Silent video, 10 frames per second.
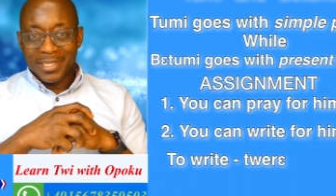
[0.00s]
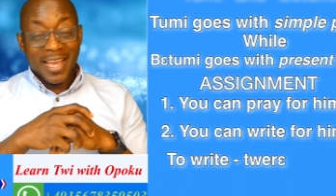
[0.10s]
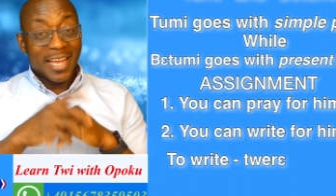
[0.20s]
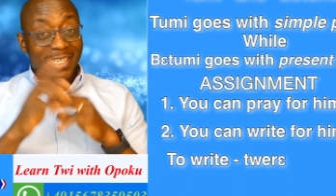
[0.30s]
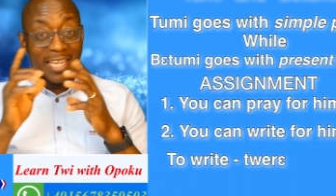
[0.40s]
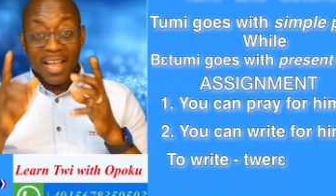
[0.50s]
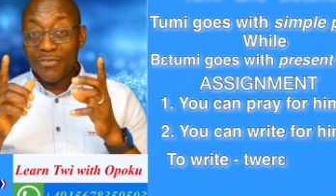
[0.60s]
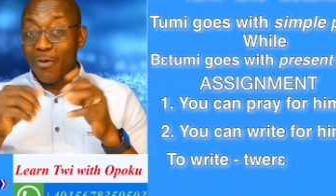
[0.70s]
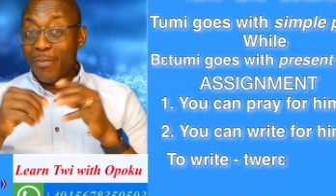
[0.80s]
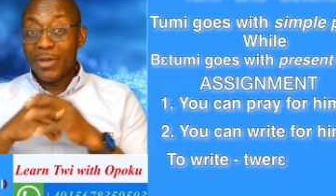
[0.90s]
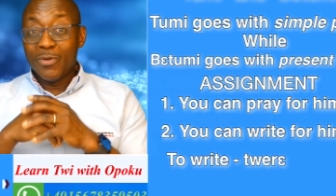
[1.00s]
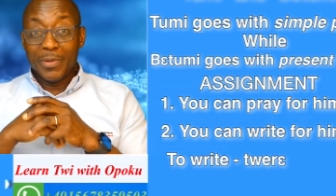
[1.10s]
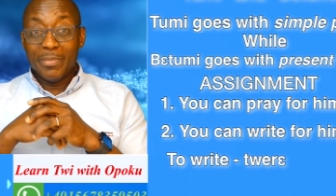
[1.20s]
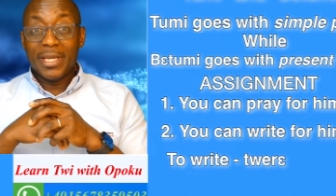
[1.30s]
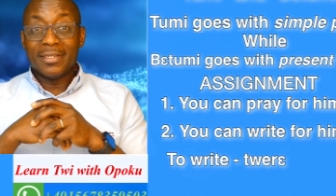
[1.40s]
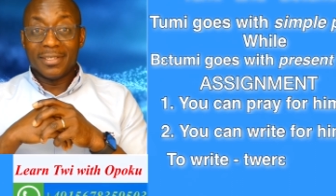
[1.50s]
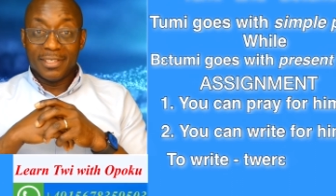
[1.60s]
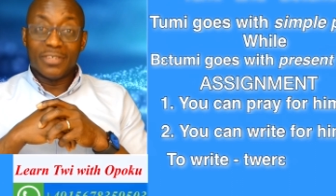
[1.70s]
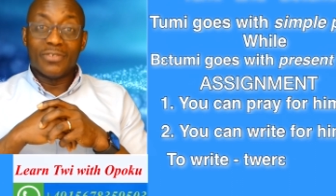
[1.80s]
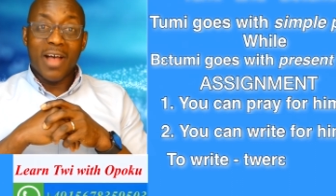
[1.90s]
And thanks for being with me till
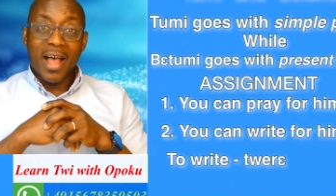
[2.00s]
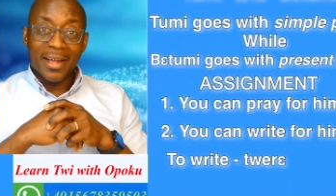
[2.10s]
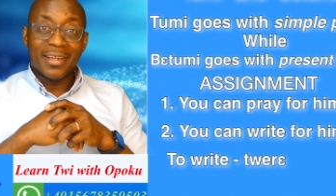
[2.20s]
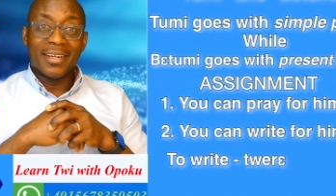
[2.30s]
this far.